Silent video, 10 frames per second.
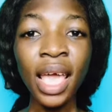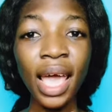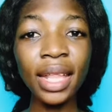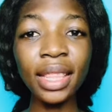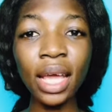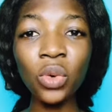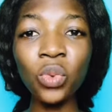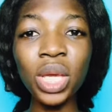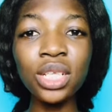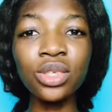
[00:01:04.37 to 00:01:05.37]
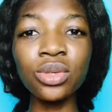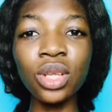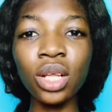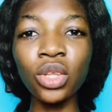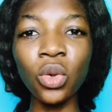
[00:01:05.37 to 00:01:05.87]
And then we do
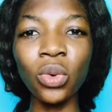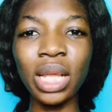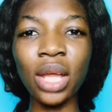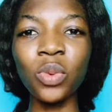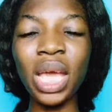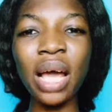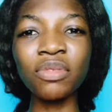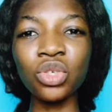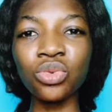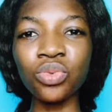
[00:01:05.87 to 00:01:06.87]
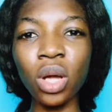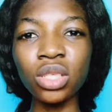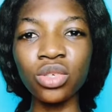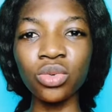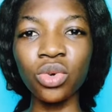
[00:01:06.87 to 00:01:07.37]
not know that we have to run
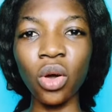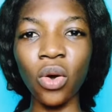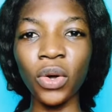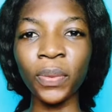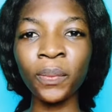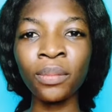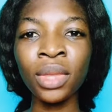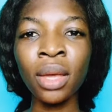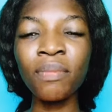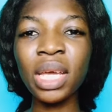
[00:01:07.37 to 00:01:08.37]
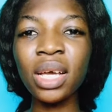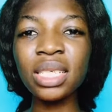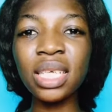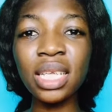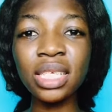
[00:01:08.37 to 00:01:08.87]
to God,
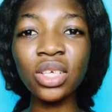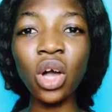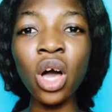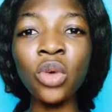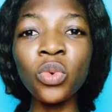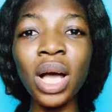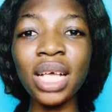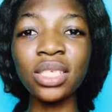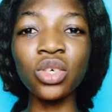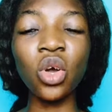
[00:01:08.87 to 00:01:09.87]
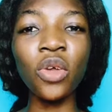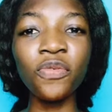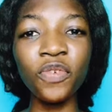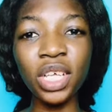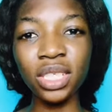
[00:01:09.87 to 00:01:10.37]
because it is God who has to
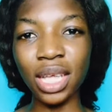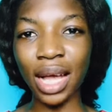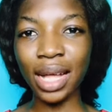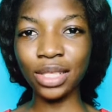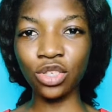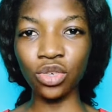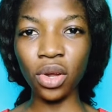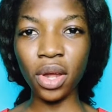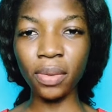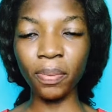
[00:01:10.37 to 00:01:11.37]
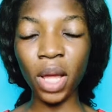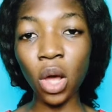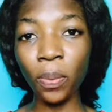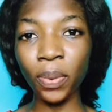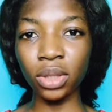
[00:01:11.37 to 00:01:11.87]
convict your hearts to
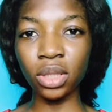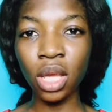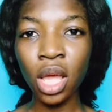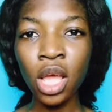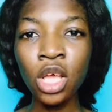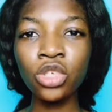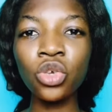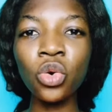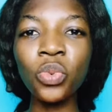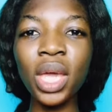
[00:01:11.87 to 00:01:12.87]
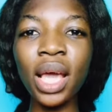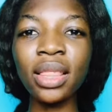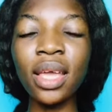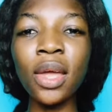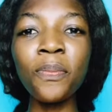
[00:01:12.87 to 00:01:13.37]
help us. So we are
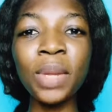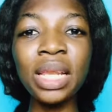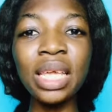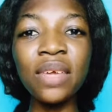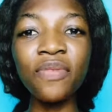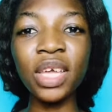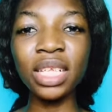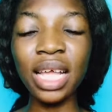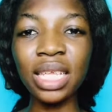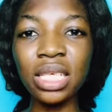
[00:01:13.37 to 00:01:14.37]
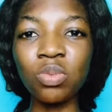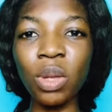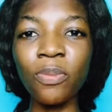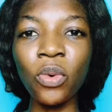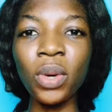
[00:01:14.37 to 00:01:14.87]
there believing that these
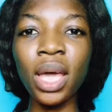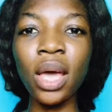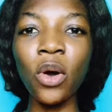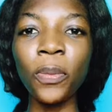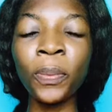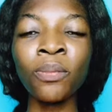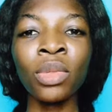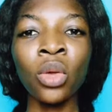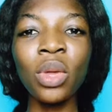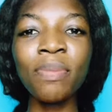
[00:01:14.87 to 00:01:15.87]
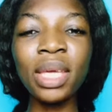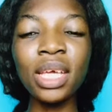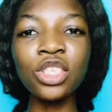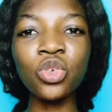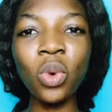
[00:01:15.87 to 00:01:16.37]
people will help. We
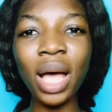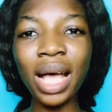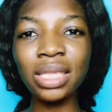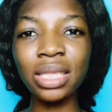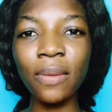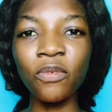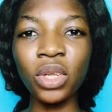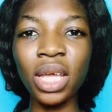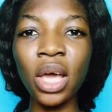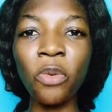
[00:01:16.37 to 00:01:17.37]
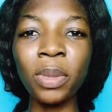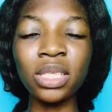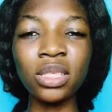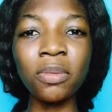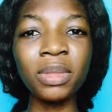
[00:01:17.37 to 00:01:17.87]
begin to ask them for the help, and
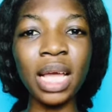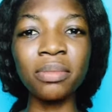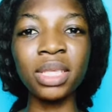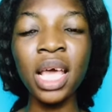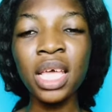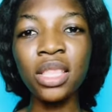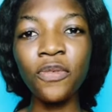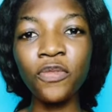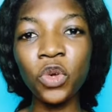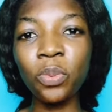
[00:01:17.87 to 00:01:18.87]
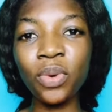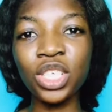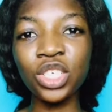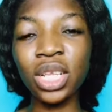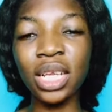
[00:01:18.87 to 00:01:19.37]
sometimes they feel
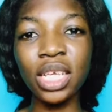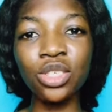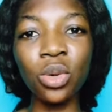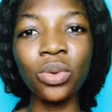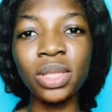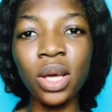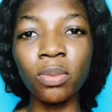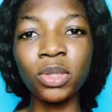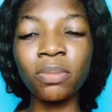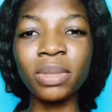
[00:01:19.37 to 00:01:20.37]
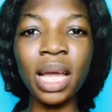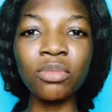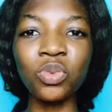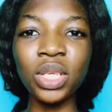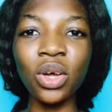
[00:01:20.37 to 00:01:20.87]
pressured and they don't help.
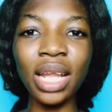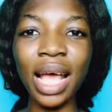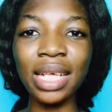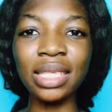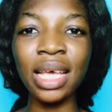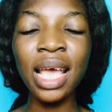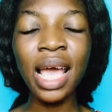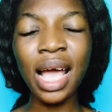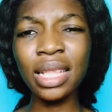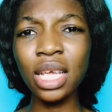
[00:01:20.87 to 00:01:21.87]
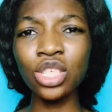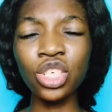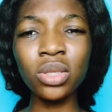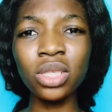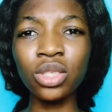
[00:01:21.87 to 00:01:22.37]
Sometimes we don't ask and they
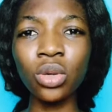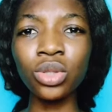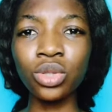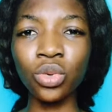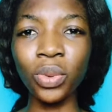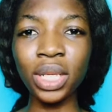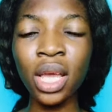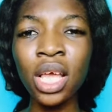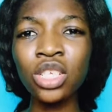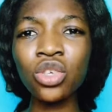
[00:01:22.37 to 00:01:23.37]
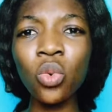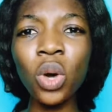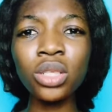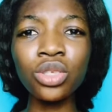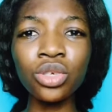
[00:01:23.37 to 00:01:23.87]
just don't do it. So
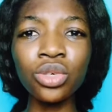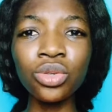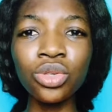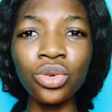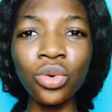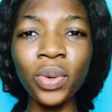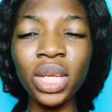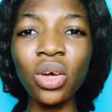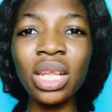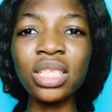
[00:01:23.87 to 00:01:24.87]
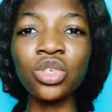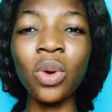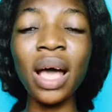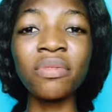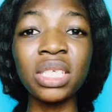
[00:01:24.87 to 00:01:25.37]
what do you do in order to
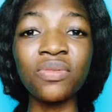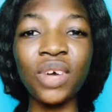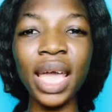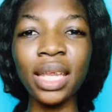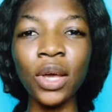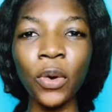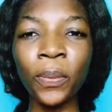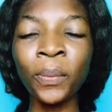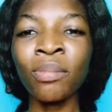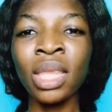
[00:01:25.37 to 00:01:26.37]
have divine help?